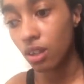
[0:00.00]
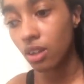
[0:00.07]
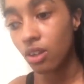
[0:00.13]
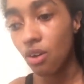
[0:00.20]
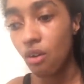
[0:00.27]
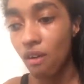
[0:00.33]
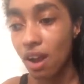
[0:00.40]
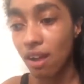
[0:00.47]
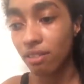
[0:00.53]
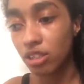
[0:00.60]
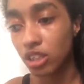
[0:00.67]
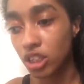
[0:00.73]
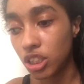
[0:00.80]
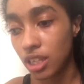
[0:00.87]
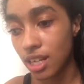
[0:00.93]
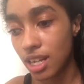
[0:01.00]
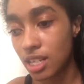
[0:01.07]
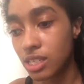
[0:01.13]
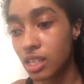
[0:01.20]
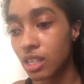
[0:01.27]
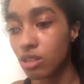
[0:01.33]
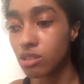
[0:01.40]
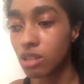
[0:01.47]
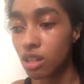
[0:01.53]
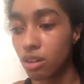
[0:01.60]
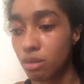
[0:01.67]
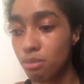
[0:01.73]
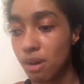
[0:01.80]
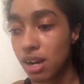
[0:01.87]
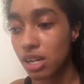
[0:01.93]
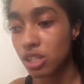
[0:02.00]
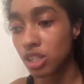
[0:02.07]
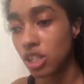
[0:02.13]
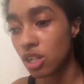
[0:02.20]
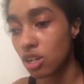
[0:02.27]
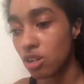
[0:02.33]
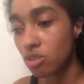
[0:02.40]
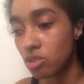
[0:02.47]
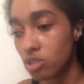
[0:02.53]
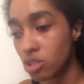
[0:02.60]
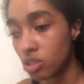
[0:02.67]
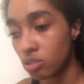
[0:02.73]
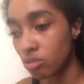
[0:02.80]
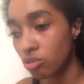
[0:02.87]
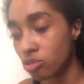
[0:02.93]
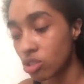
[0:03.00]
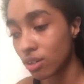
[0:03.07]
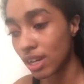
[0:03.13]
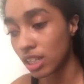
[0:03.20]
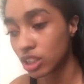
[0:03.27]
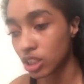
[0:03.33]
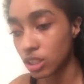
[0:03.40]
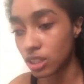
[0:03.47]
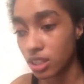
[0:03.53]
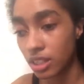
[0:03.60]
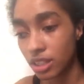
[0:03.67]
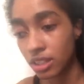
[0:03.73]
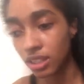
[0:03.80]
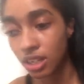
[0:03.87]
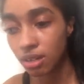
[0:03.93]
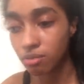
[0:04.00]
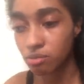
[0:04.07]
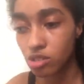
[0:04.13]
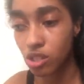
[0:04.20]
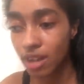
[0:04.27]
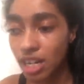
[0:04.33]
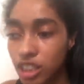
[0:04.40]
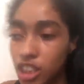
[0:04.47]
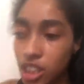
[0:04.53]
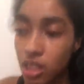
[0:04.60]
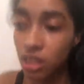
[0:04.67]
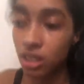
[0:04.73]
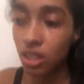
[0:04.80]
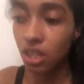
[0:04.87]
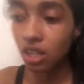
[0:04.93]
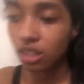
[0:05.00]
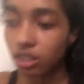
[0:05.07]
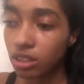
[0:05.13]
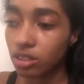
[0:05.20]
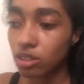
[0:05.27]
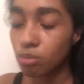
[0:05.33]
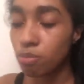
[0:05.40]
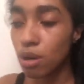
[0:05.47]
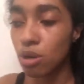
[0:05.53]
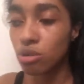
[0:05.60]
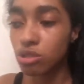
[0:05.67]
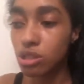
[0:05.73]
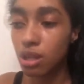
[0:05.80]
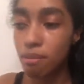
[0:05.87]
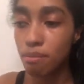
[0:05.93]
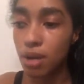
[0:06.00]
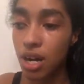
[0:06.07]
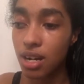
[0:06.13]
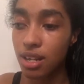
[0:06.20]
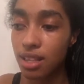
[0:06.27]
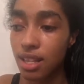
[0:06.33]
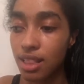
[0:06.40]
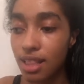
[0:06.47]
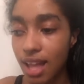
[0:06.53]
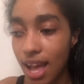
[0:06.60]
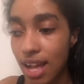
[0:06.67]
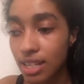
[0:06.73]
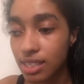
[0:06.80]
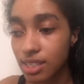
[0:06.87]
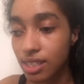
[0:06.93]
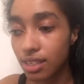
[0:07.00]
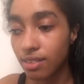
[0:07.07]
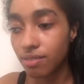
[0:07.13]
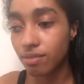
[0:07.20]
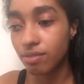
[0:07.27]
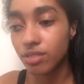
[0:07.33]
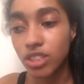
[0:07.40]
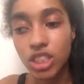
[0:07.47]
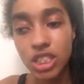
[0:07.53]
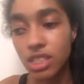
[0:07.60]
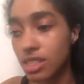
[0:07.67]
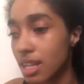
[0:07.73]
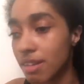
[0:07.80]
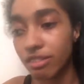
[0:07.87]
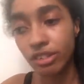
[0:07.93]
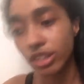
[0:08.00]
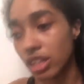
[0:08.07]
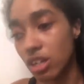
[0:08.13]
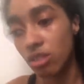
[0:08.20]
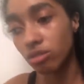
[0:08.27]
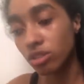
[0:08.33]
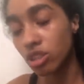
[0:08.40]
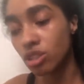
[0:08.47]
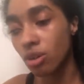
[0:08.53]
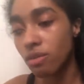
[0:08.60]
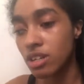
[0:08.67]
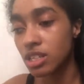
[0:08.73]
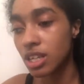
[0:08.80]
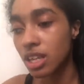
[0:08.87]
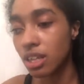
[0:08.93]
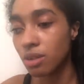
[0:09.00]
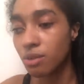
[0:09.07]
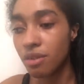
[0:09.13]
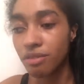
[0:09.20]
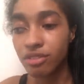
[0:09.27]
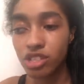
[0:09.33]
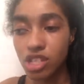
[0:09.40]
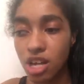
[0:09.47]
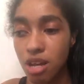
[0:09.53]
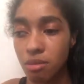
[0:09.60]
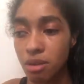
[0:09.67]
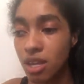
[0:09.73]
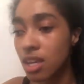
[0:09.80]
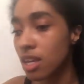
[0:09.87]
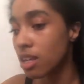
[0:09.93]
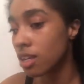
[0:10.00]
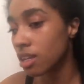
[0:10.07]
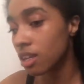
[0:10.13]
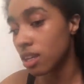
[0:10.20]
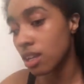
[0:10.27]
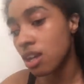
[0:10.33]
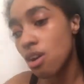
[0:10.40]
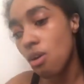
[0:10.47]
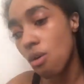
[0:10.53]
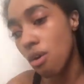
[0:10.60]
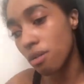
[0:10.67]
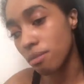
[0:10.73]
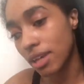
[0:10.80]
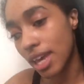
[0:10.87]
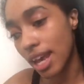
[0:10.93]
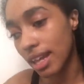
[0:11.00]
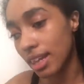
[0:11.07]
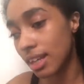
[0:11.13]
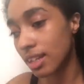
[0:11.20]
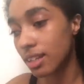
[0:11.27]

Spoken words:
Or after she eats and uses the litter box, she goes to scratch on her scratching post. But other than that, she's never alone. She's always either with Tommy or Michaela.